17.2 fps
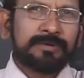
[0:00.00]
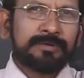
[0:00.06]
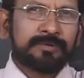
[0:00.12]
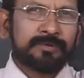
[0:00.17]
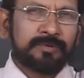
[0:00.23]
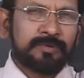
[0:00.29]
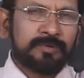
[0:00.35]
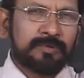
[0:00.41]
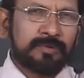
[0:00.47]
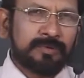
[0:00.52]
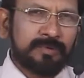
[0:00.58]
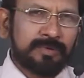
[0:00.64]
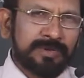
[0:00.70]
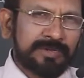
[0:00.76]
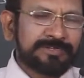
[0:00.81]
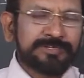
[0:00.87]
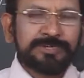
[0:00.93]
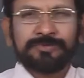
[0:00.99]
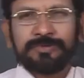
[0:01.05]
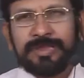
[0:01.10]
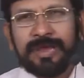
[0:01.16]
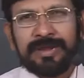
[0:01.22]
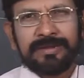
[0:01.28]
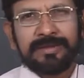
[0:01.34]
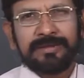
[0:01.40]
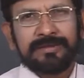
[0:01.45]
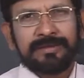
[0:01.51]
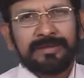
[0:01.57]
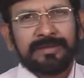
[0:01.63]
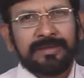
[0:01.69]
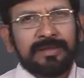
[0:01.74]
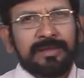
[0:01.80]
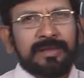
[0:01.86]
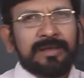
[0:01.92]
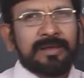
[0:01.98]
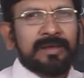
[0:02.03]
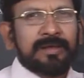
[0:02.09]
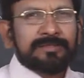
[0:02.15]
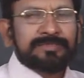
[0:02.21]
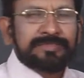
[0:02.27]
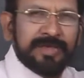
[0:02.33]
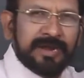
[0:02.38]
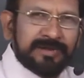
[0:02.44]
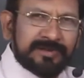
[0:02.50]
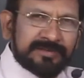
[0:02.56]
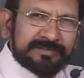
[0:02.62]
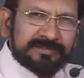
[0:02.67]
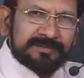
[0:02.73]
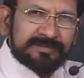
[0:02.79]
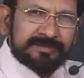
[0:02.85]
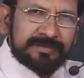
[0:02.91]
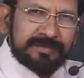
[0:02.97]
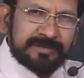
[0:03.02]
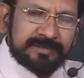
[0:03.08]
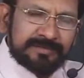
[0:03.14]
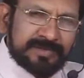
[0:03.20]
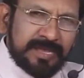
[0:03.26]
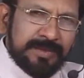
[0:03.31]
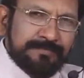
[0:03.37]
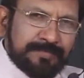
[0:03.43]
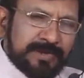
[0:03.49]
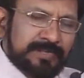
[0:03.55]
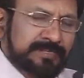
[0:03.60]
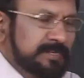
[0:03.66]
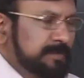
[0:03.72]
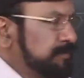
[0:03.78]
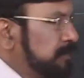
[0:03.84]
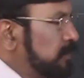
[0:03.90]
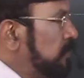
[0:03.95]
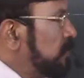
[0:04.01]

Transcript: to achieve that. That same principle